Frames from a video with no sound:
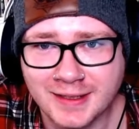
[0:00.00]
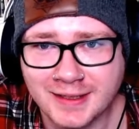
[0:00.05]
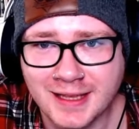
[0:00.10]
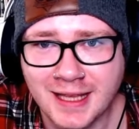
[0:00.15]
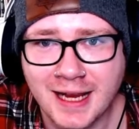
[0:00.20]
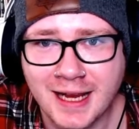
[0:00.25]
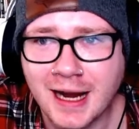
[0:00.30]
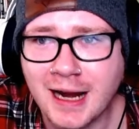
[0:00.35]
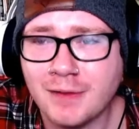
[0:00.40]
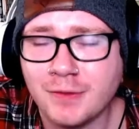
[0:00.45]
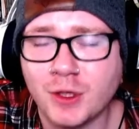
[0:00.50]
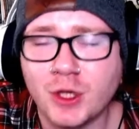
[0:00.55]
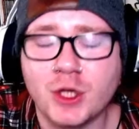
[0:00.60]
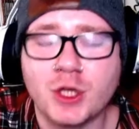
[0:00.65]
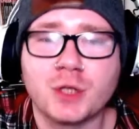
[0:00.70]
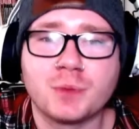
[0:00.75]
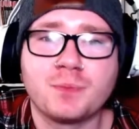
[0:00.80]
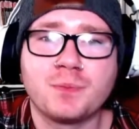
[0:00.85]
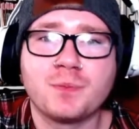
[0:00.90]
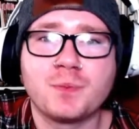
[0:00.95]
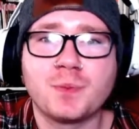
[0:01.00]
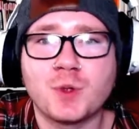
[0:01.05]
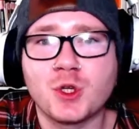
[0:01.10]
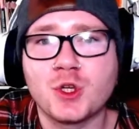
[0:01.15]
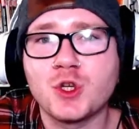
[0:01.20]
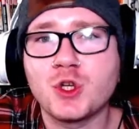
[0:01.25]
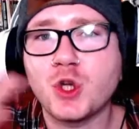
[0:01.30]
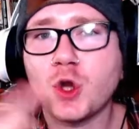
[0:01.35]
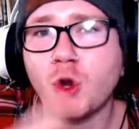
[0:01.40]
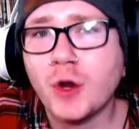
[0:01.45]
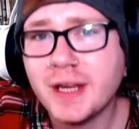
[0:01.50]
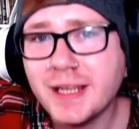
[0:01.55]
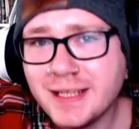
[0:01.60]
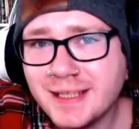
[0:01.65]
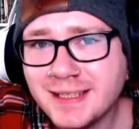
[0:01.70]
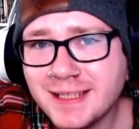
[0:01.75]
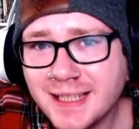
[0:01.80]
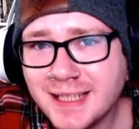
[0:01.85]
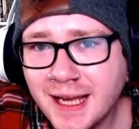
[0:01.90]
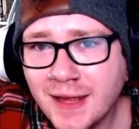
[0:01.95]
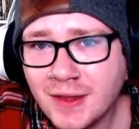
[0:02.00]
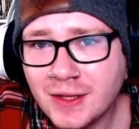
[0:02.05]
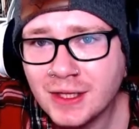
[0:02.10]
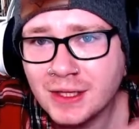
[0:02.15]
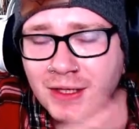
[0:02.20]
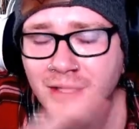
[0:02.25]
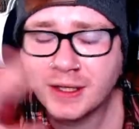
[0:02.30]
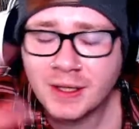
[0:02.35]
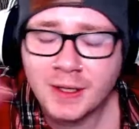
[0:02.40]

They are either going to can join together.